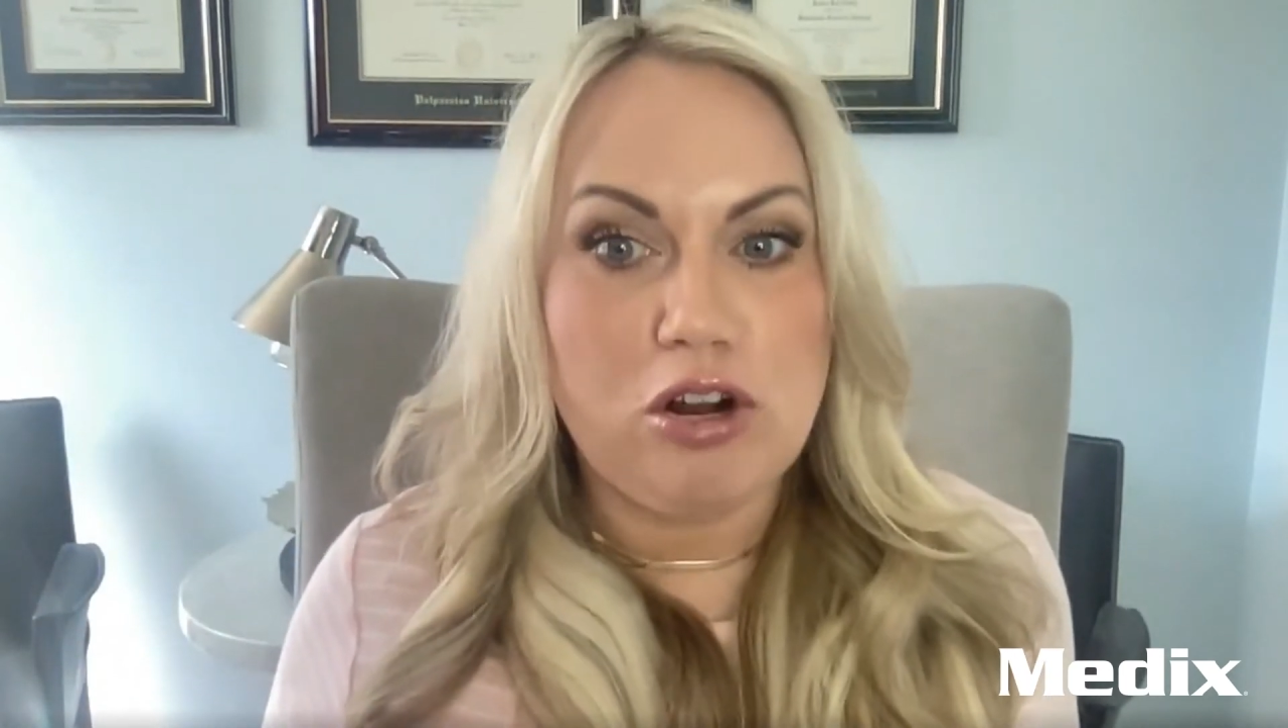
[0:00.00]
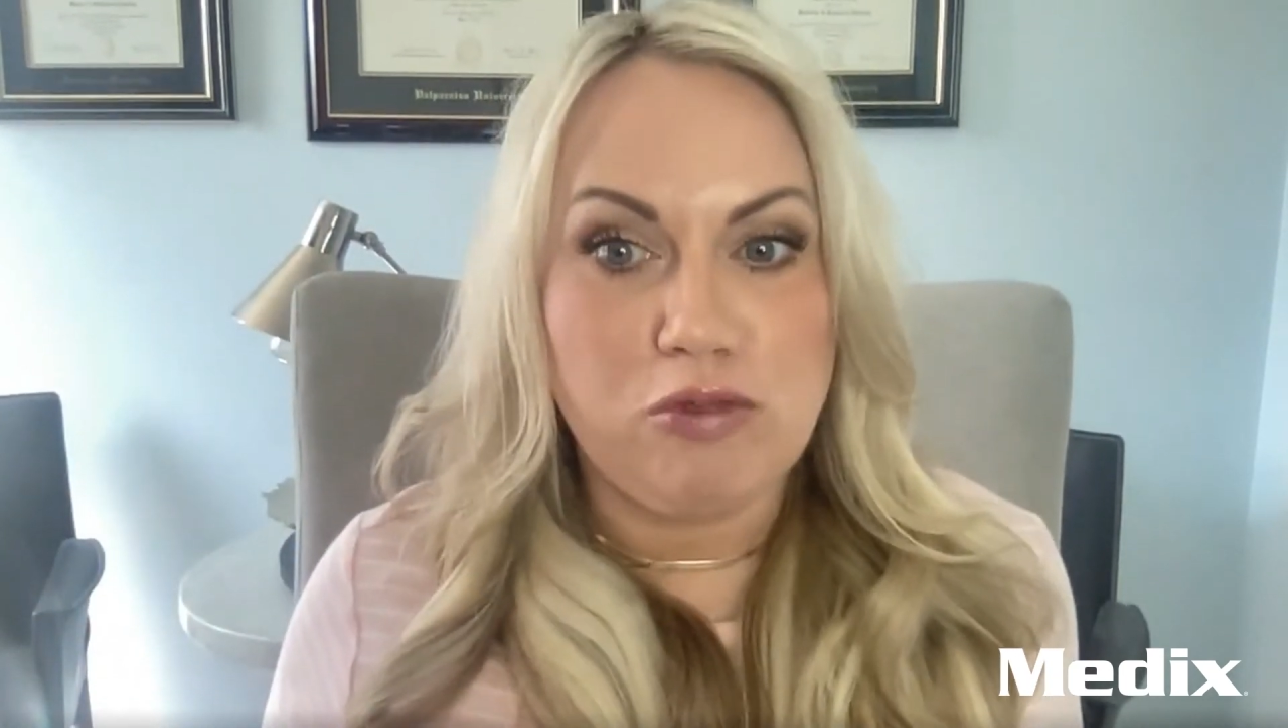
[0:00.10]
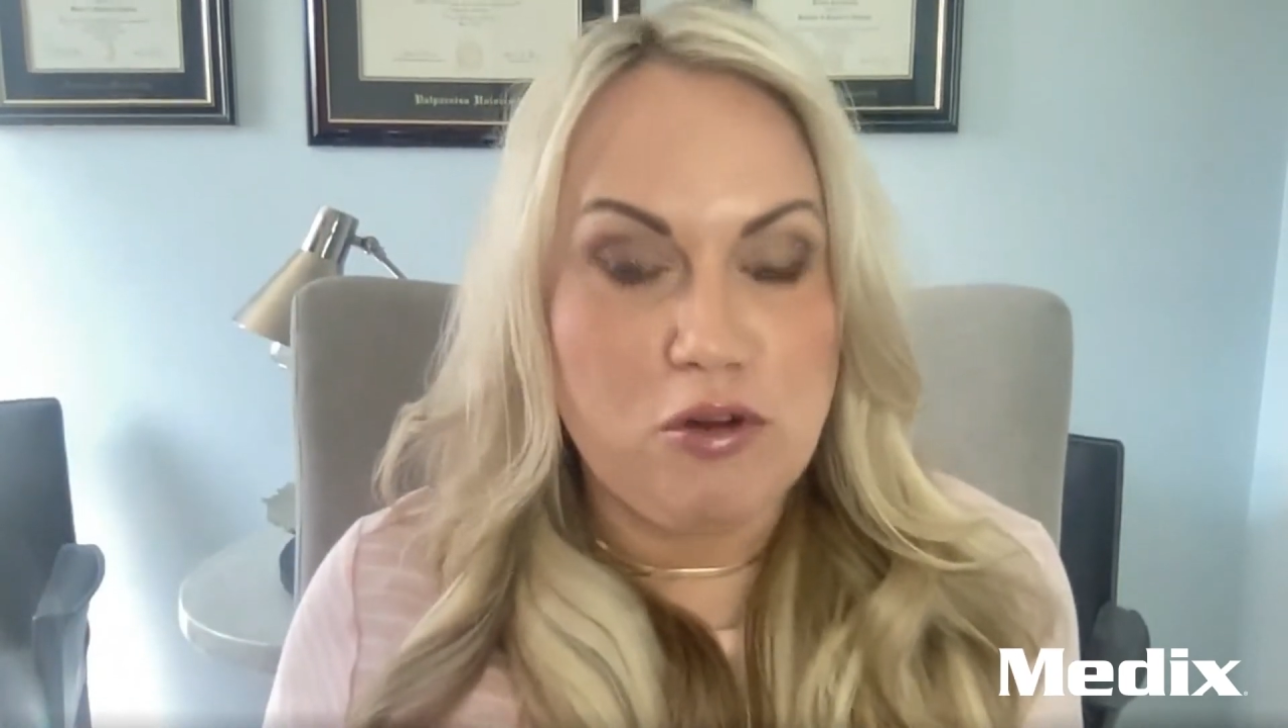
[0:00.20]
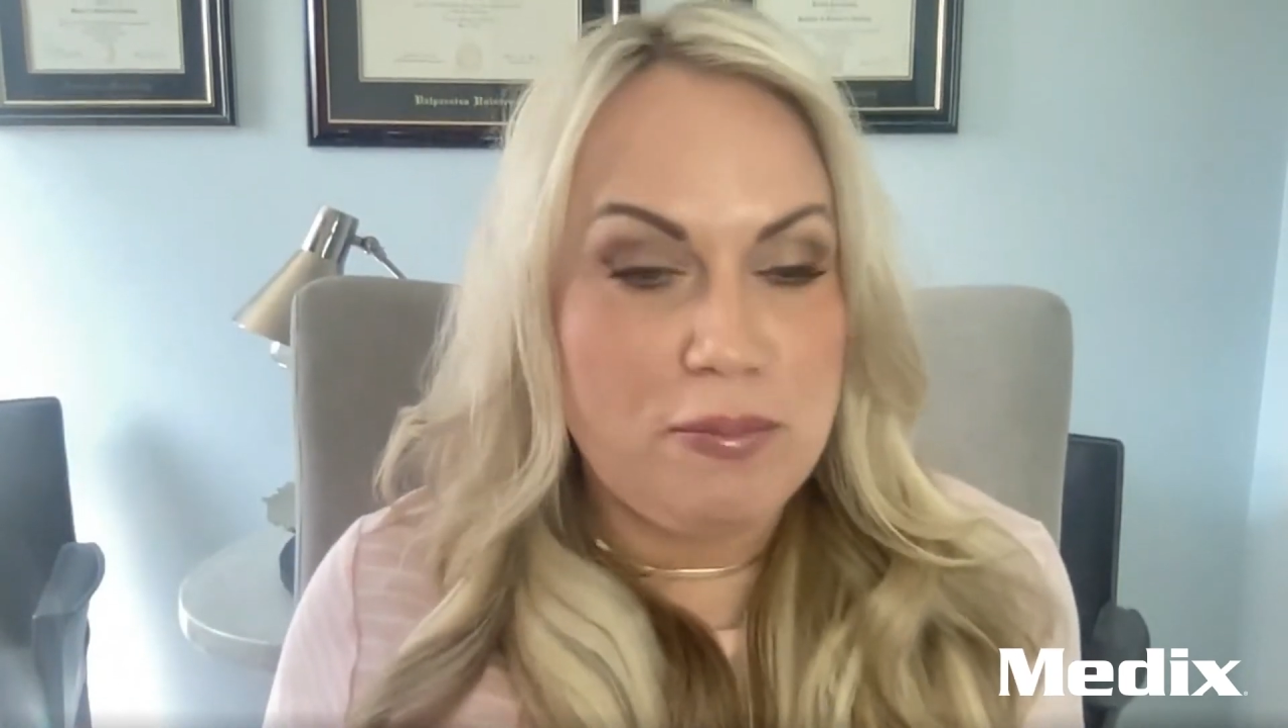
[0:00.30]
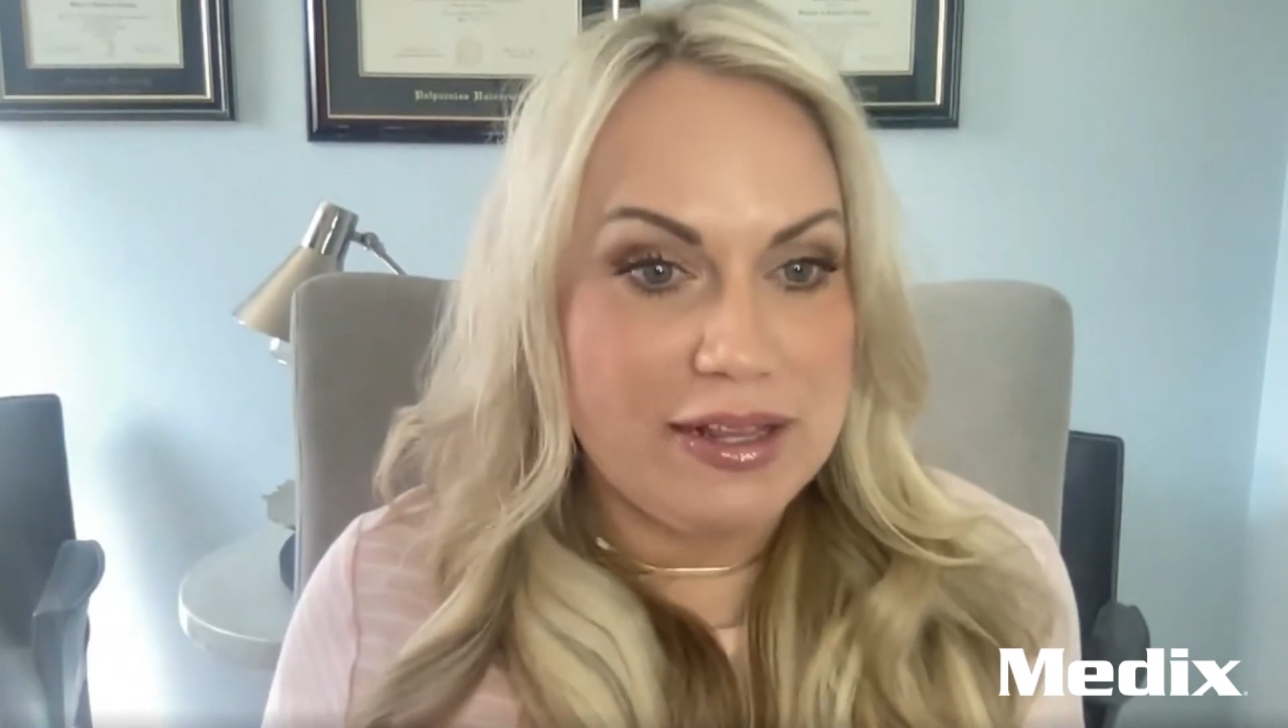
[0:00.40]

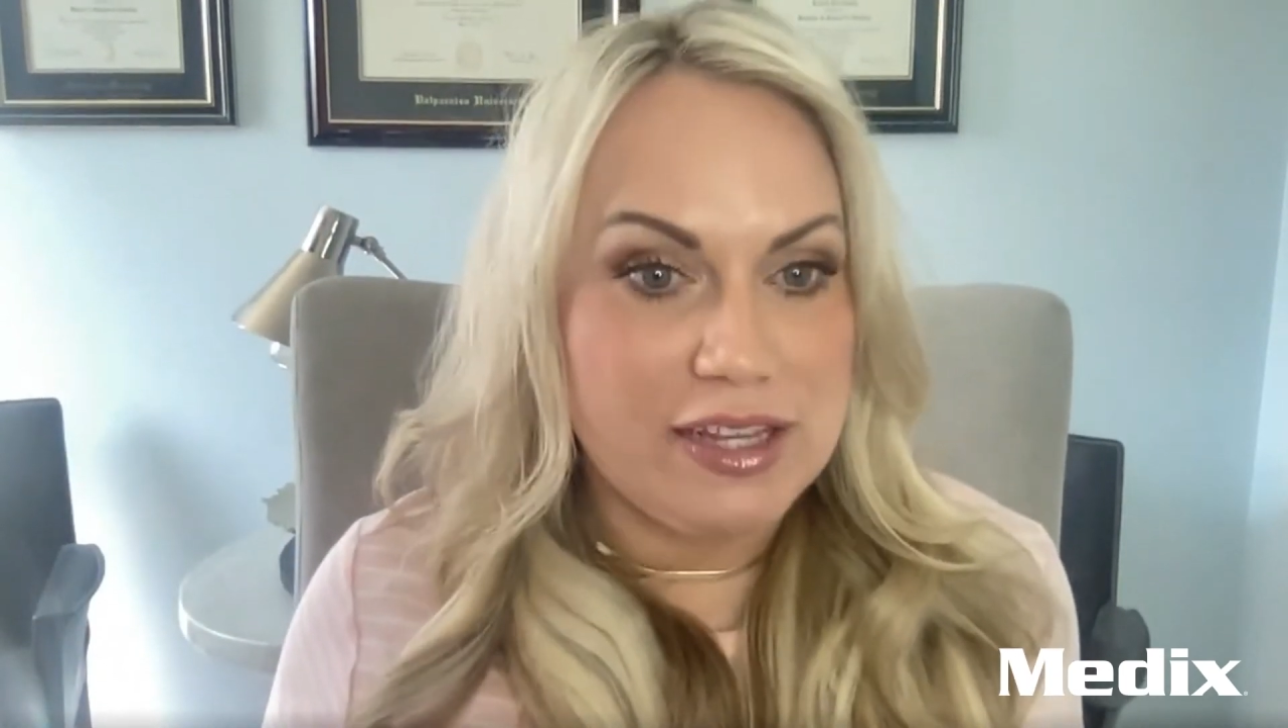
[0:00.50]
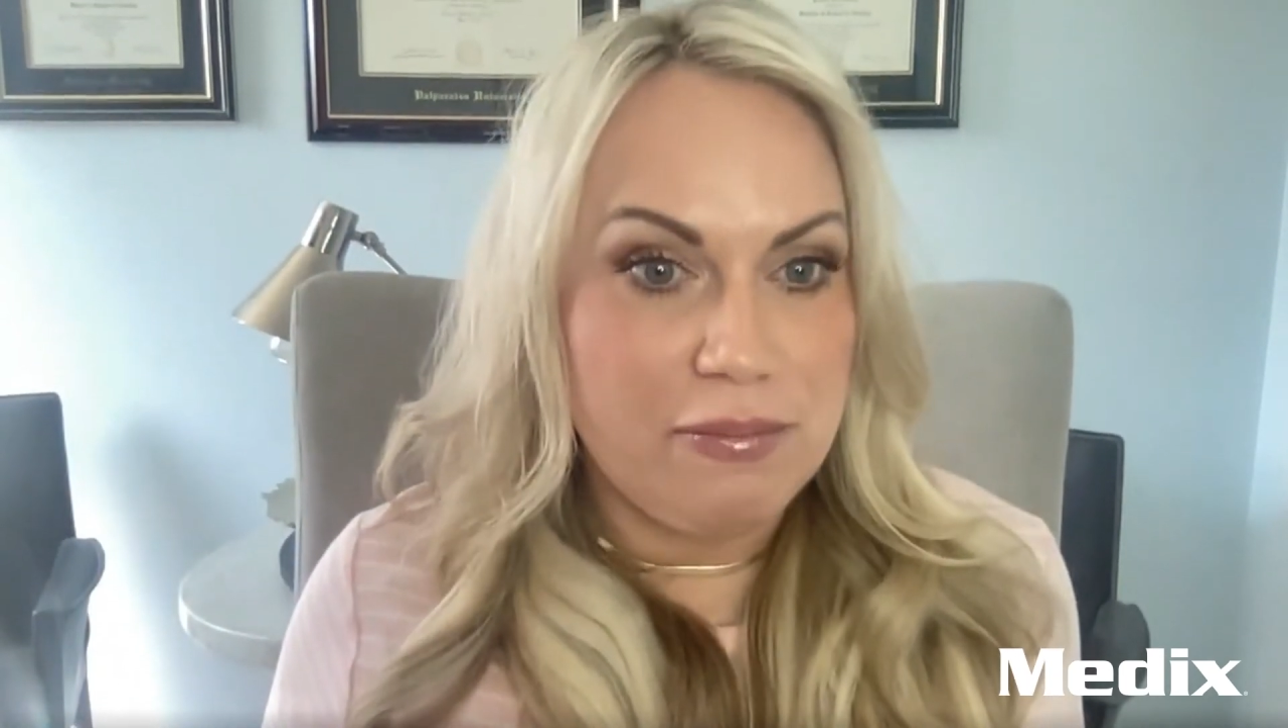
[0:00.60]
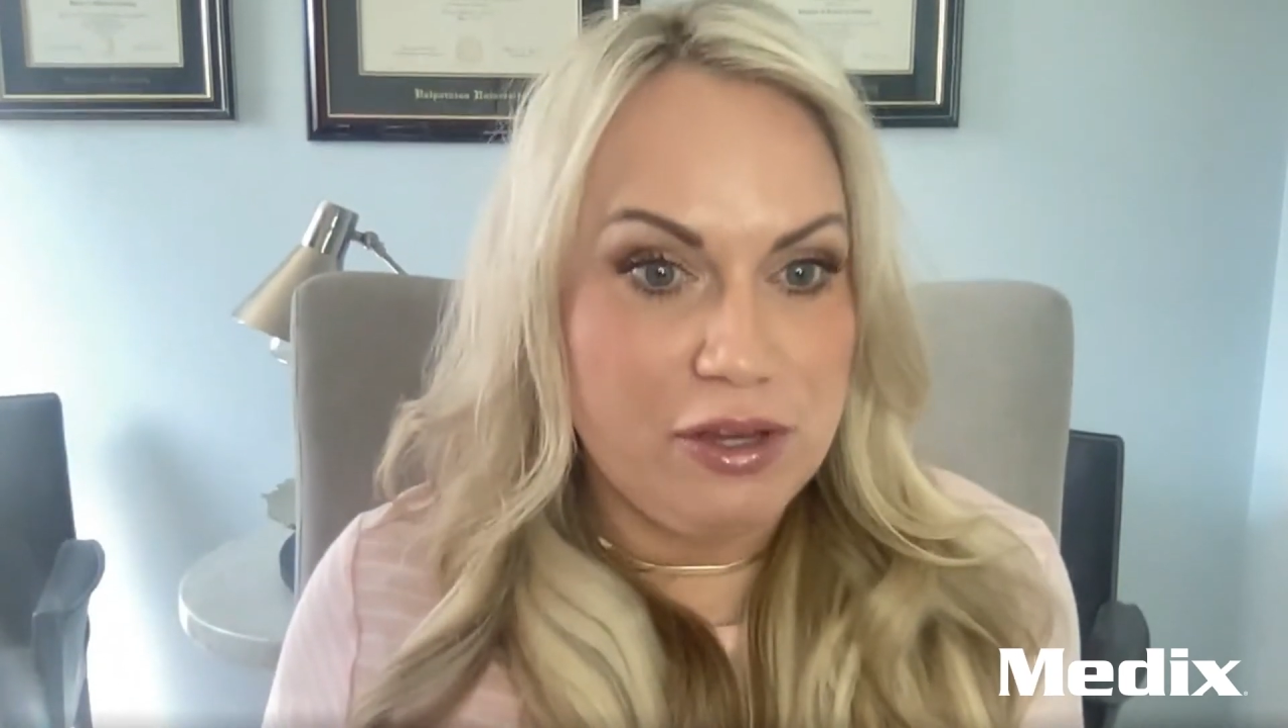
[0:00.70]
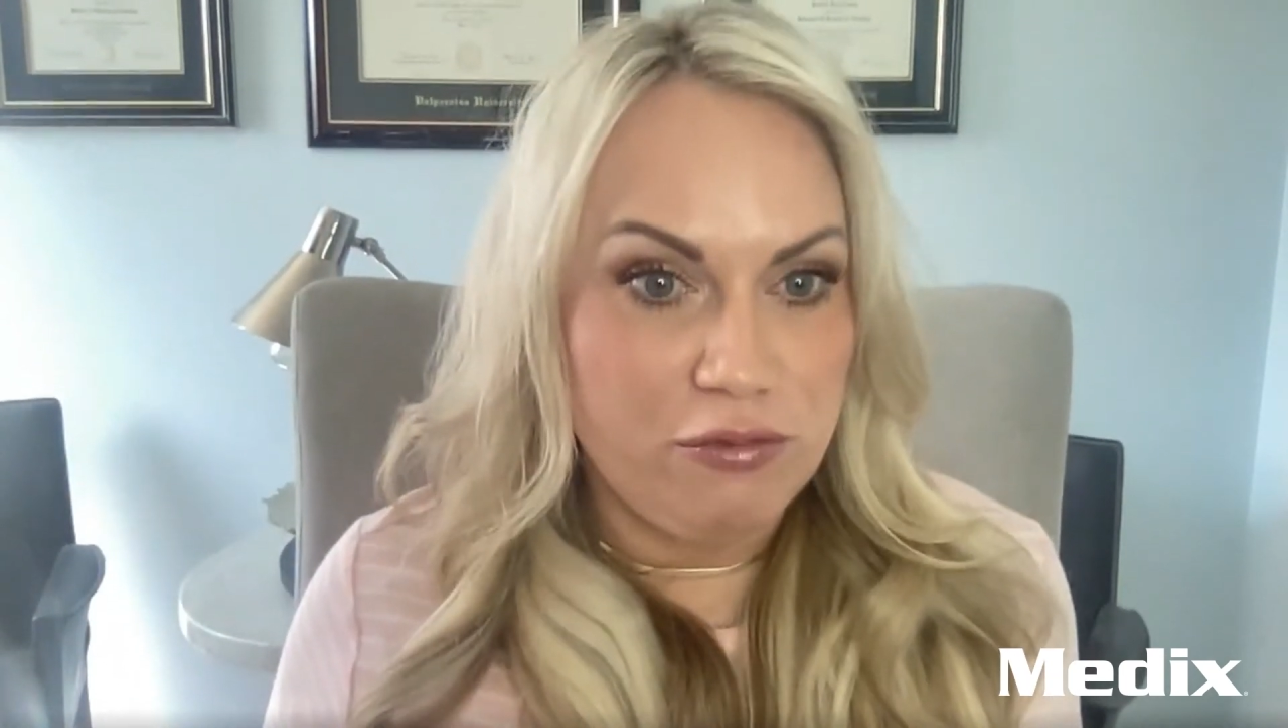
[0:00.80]
robust immune